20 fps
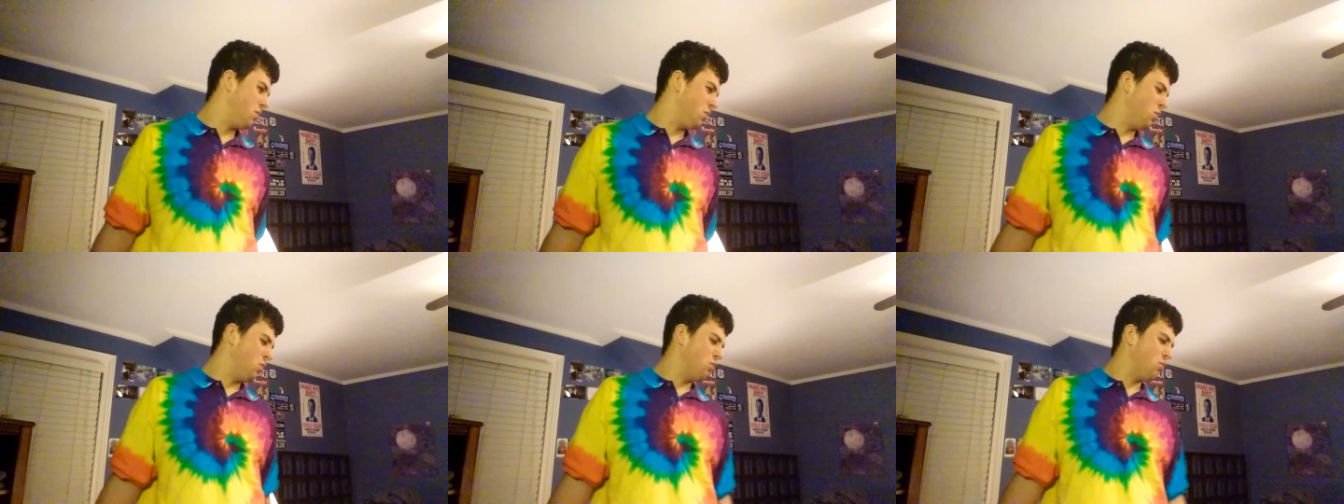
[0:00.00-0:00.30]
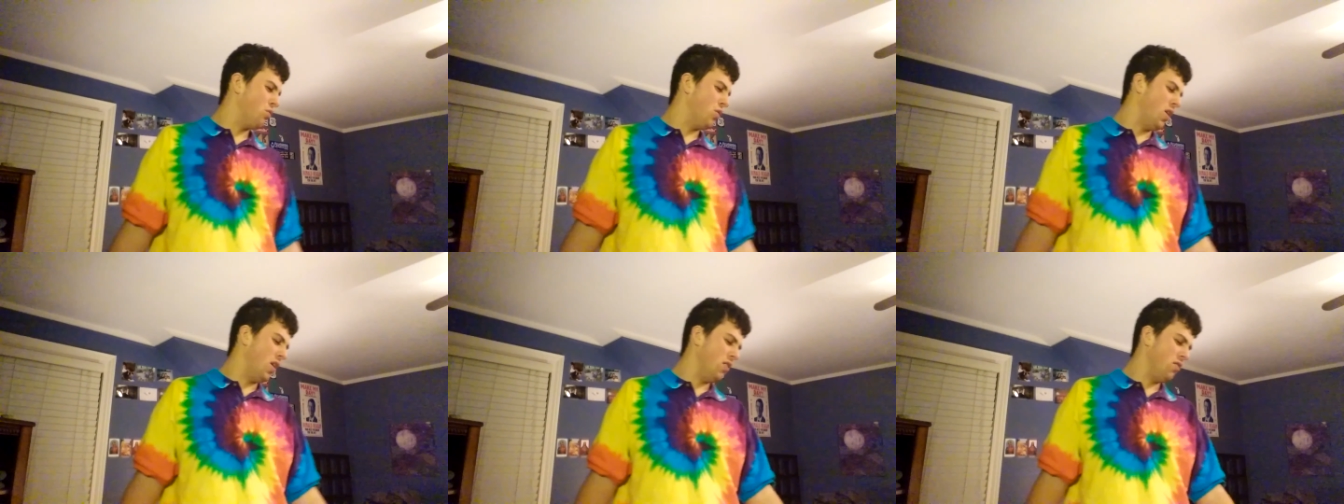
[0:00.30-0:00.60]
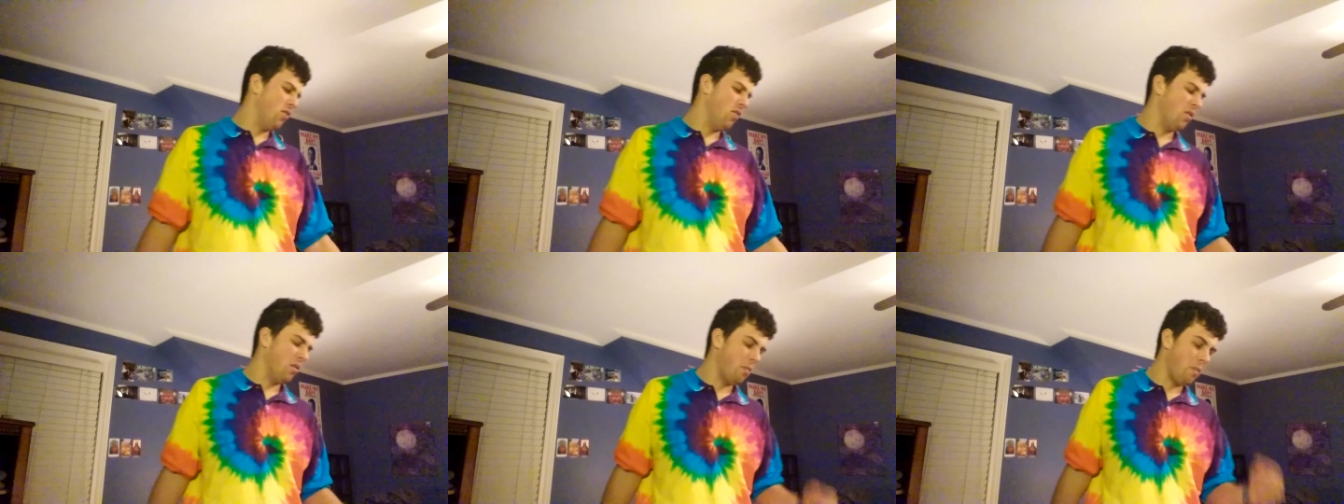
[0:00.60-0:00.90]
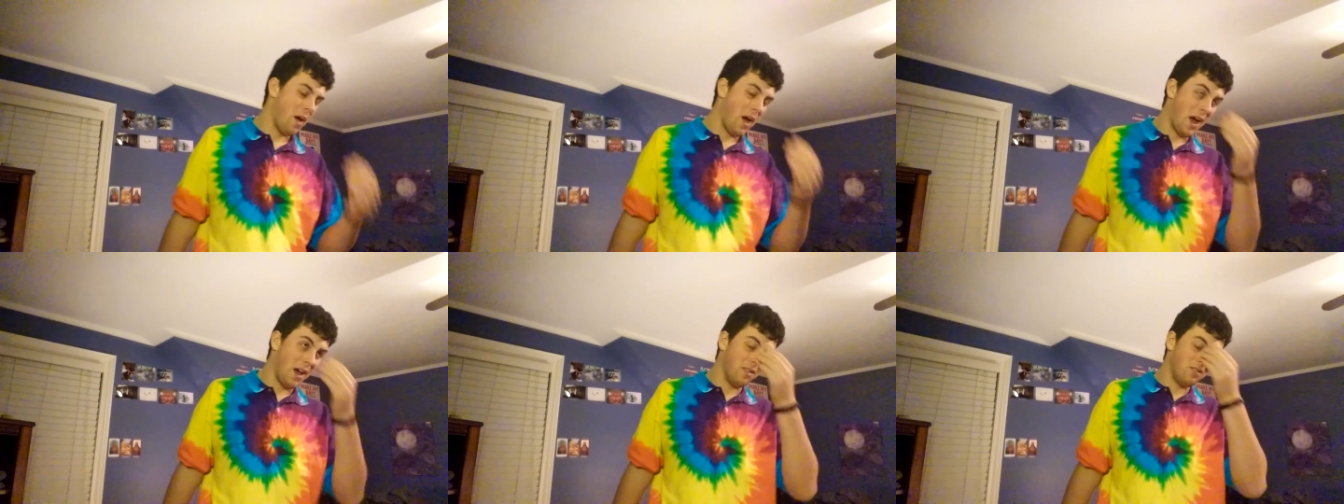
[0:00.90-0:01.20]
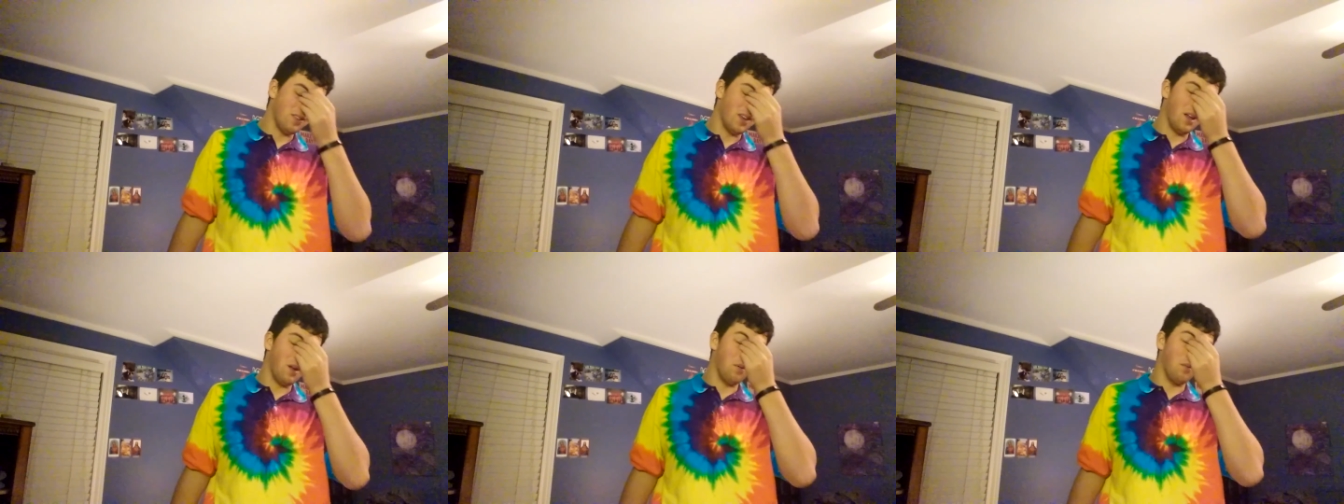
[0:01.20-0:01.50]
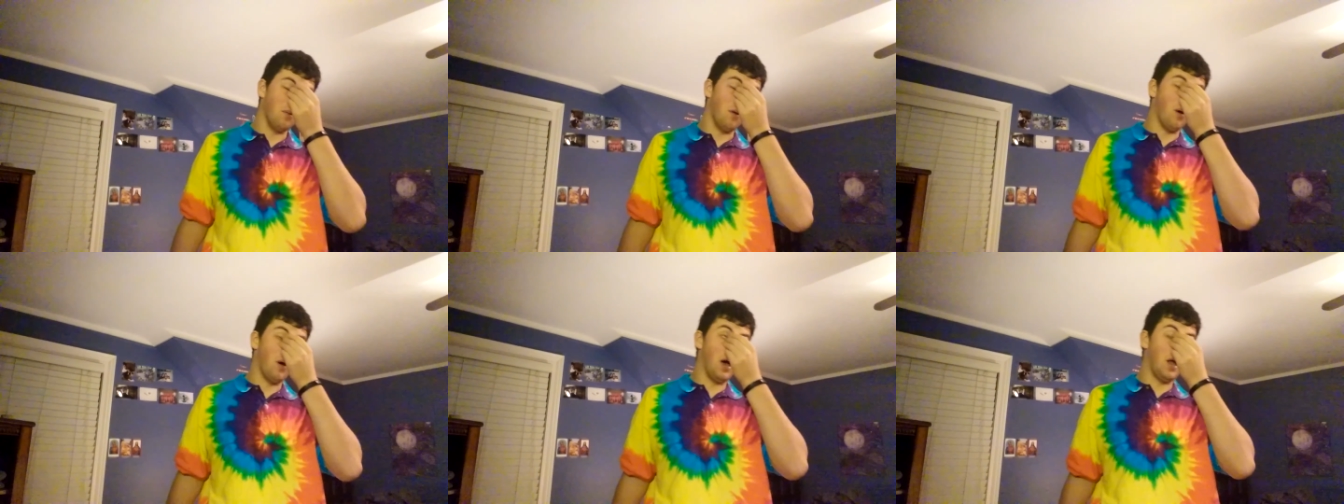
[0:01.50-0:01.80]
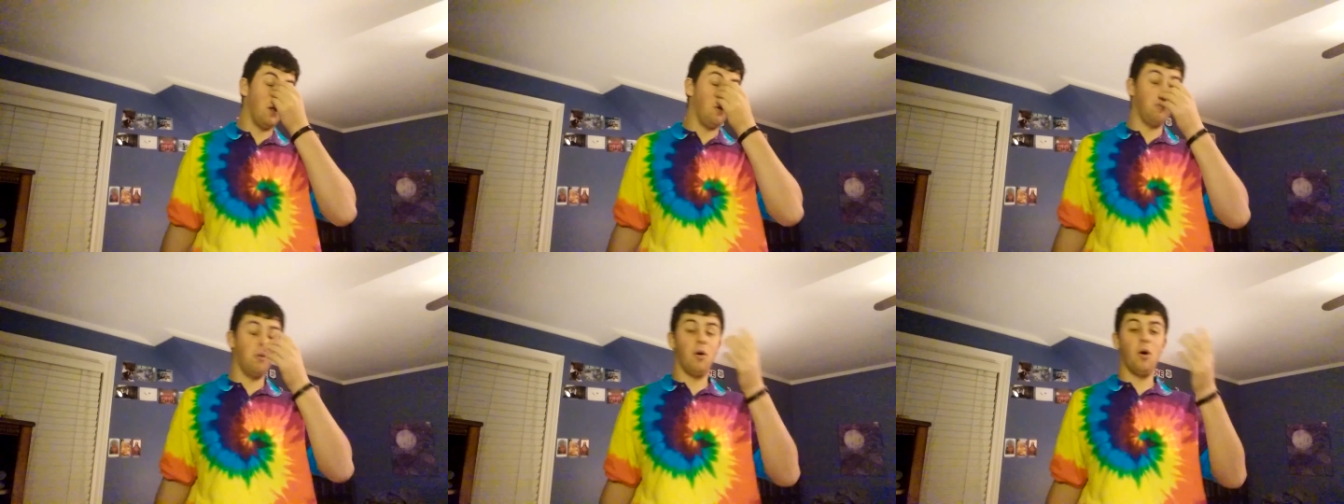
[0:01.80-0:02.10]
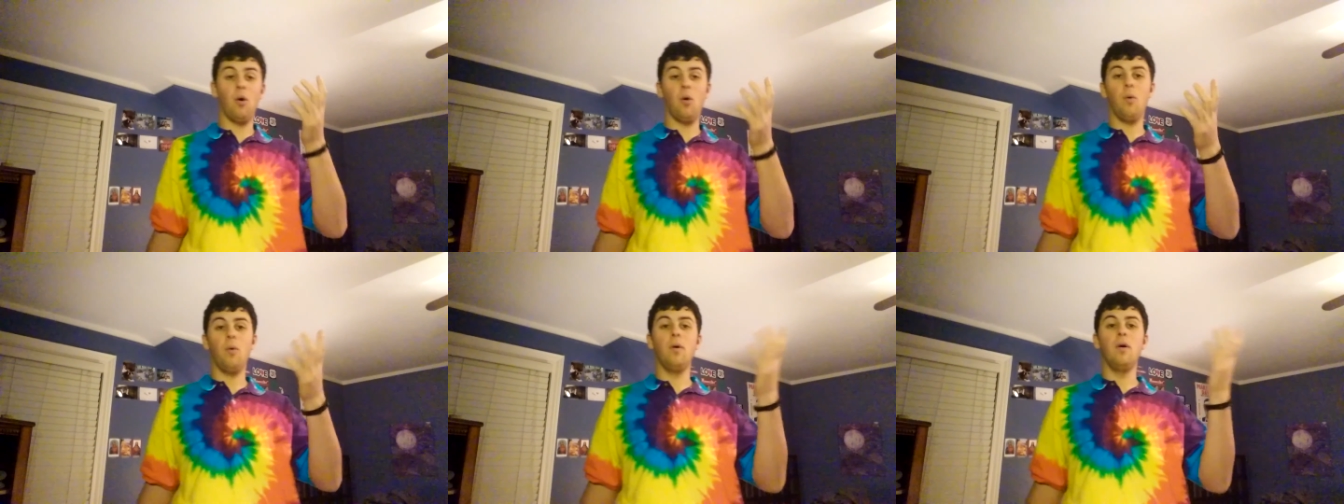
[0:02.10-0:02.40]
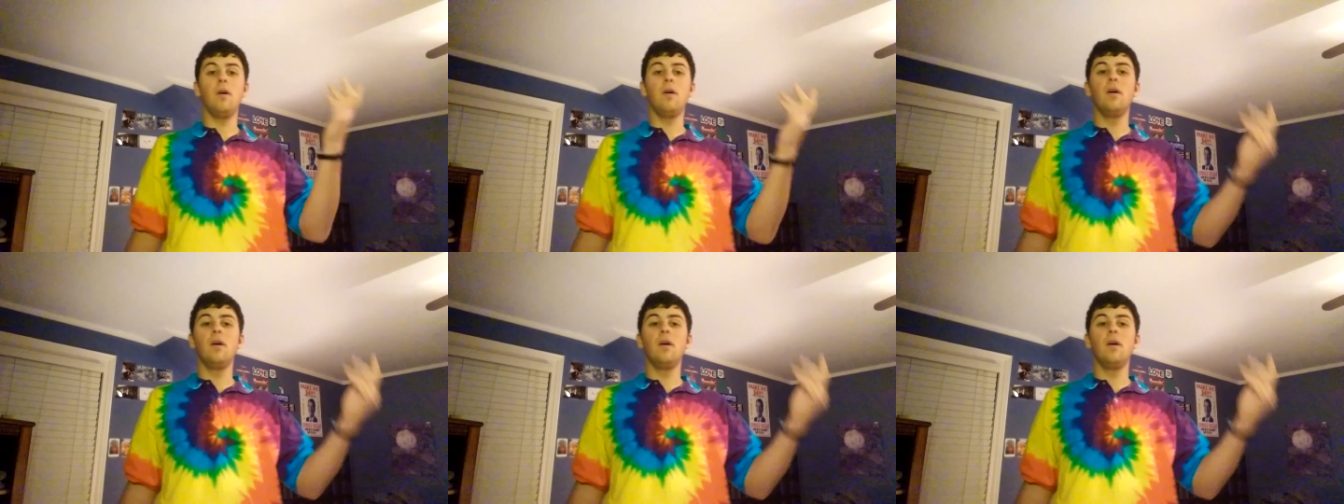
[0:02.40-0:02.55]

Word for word: good friends in the past. I don't know. I don't know.